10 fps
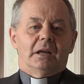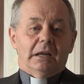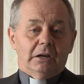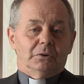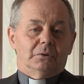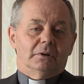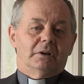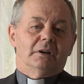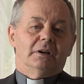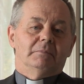Hello,
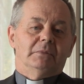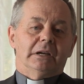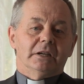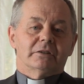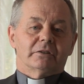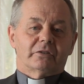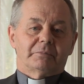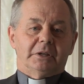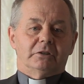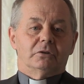I'm delighted to
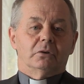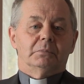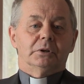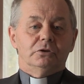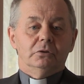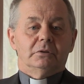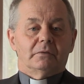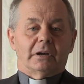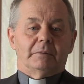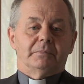speak to you about new
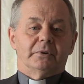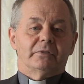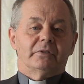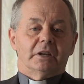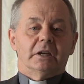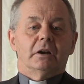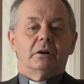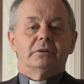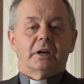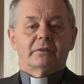developments in our
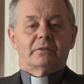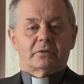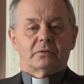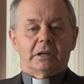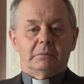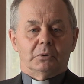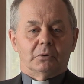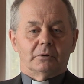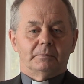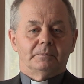Diocese of Kilmore.